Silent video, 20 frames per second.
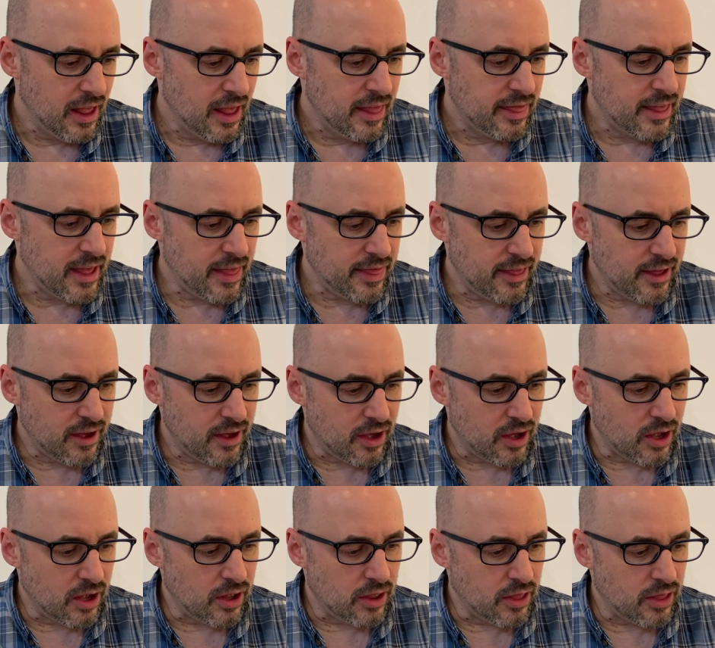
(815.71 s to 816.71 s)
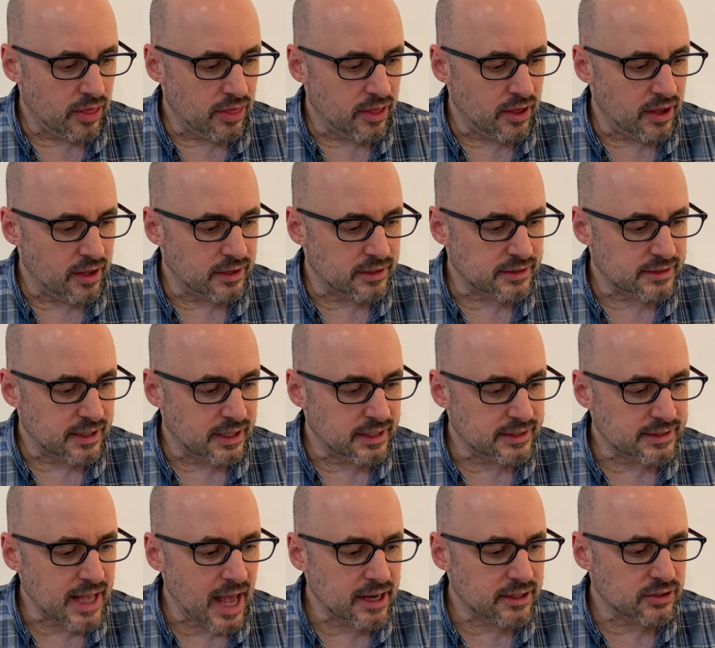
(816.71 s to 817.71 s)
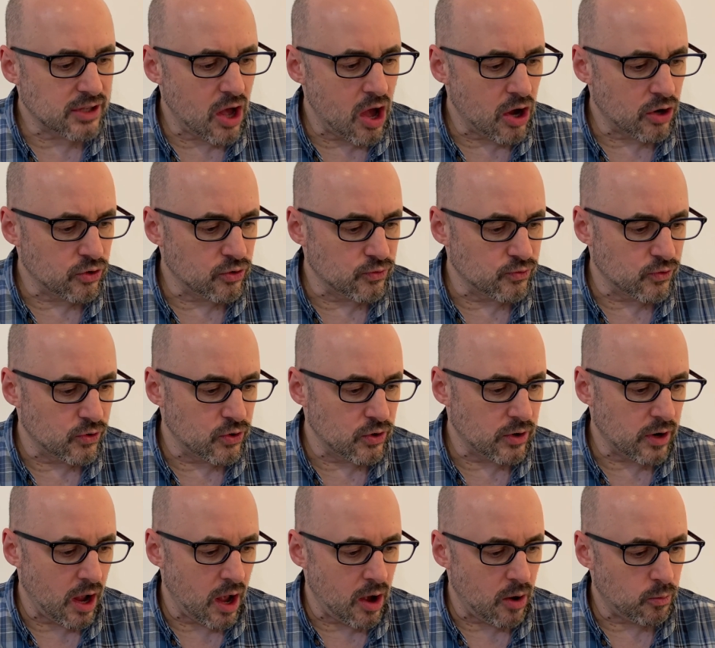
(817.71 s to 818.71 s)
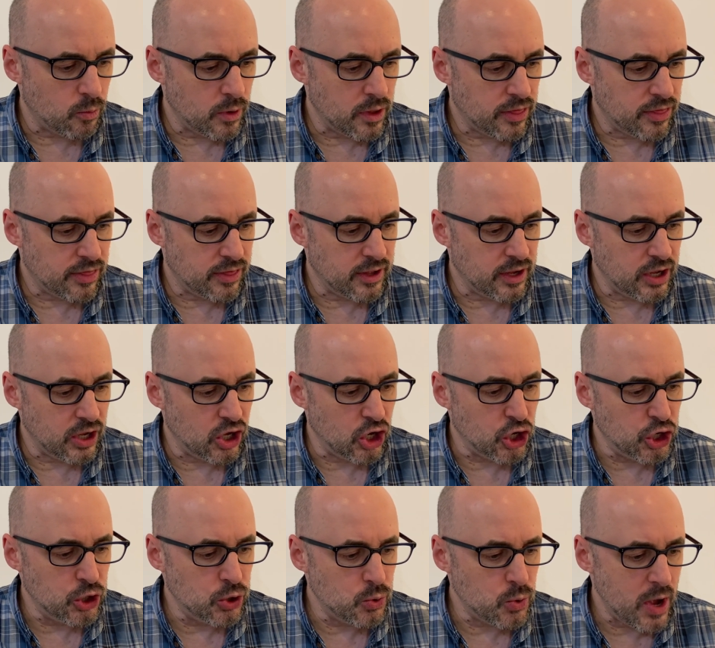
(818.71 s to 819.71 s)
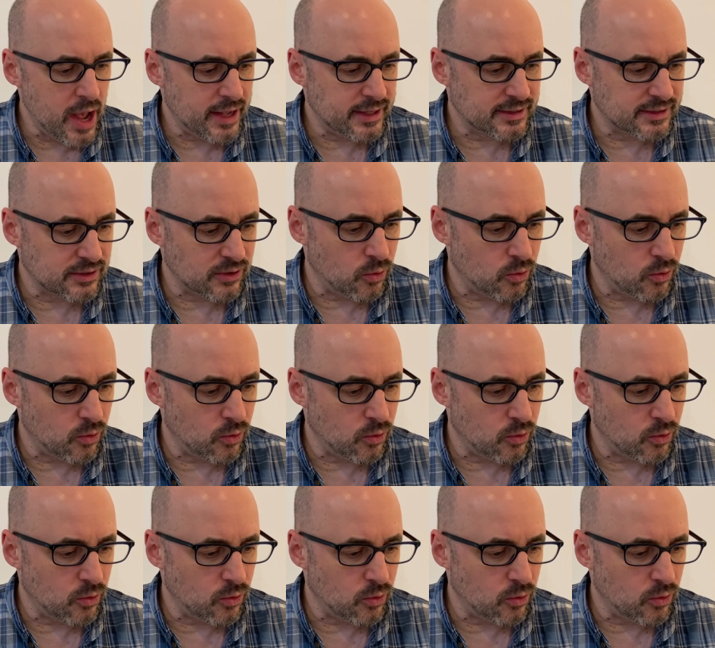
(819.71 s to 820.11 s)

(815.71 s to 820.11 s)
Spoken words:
Then the Sansong nuruk with the U.S.